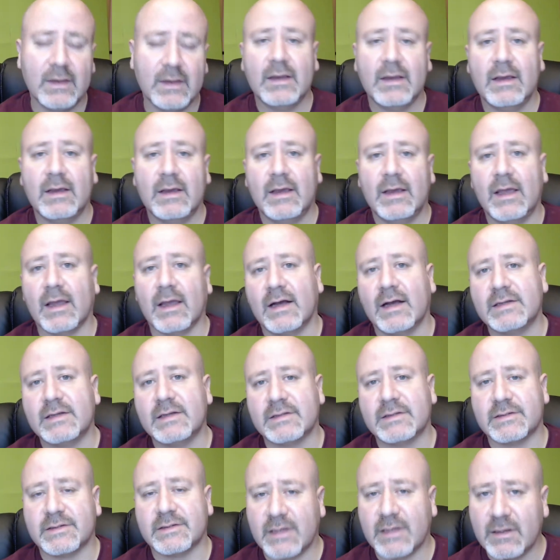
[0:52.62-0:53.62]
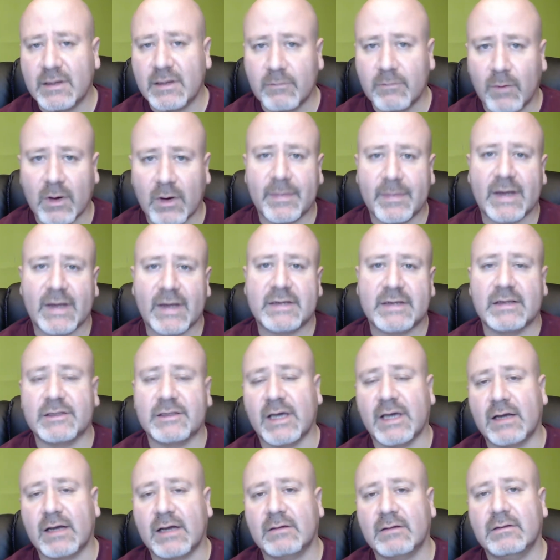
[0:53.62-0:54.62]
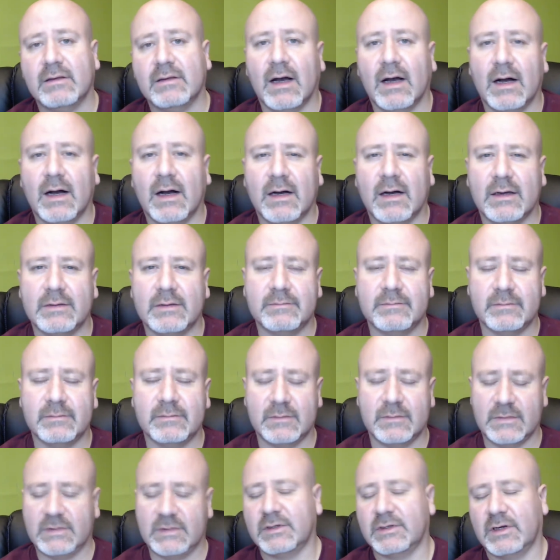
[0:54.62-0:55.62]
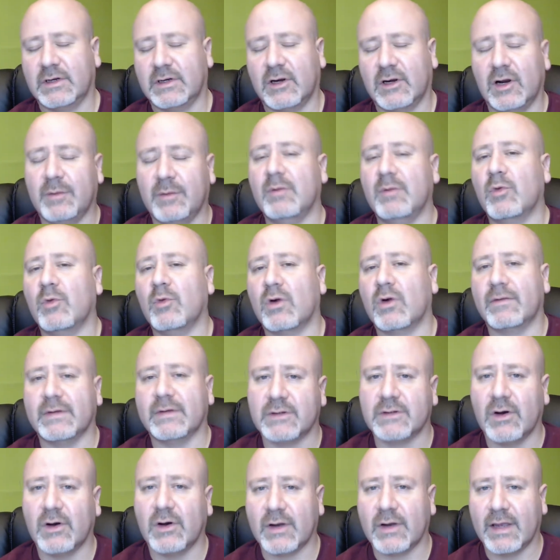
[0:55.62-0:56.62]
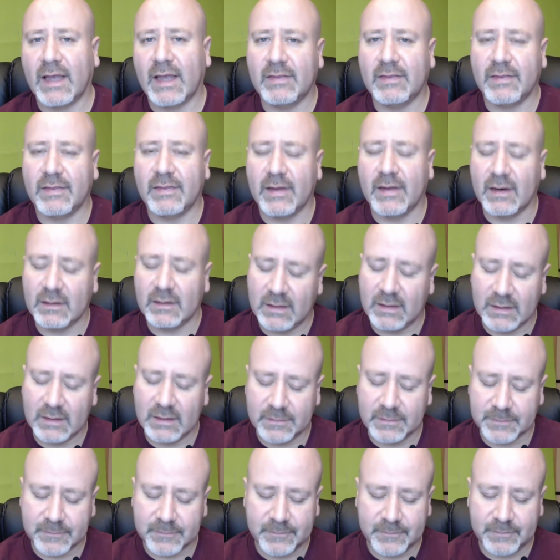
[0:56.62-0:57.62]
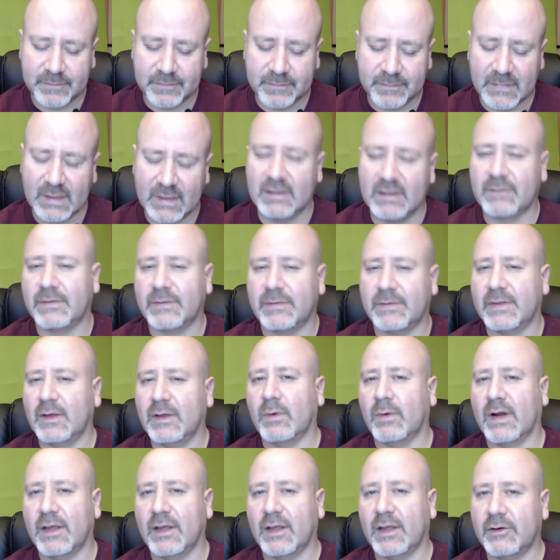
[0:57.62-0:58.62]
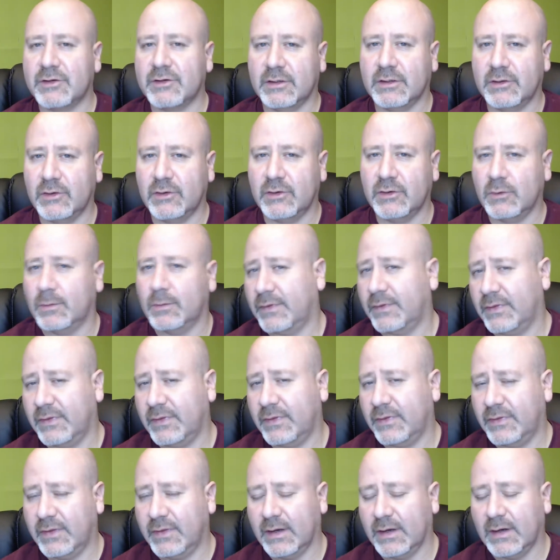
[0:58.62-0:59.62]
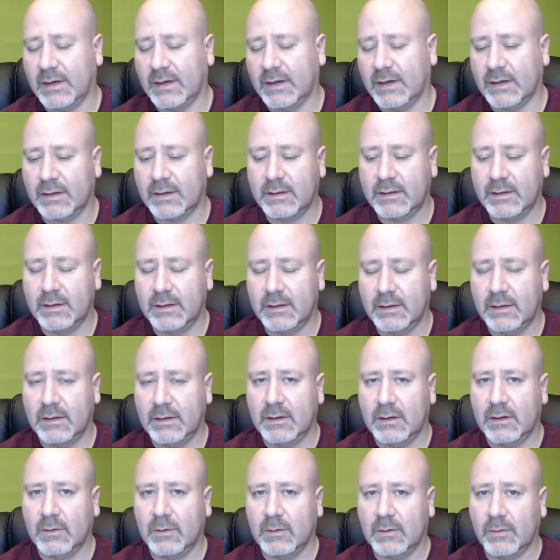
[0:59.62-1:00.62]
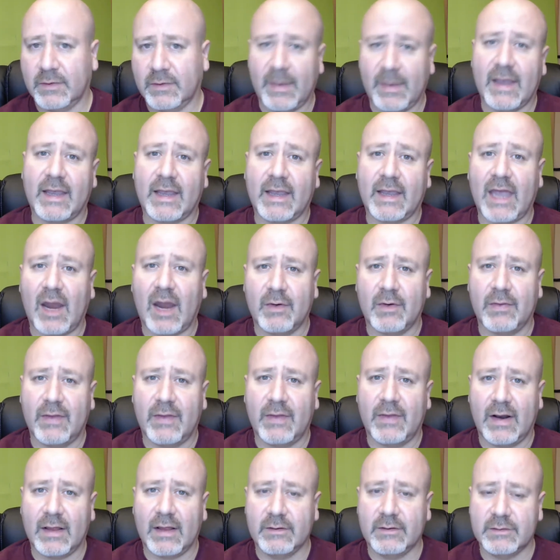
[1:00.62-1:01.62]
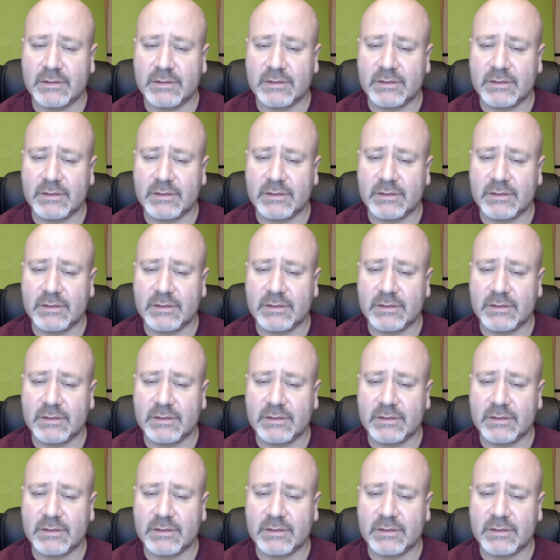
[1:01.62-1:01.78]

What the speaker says: Hey guys, this is Steve. Welcome back to the channel. It's going to be more of a talking head thing, different than what I usually do with the main camera that I use.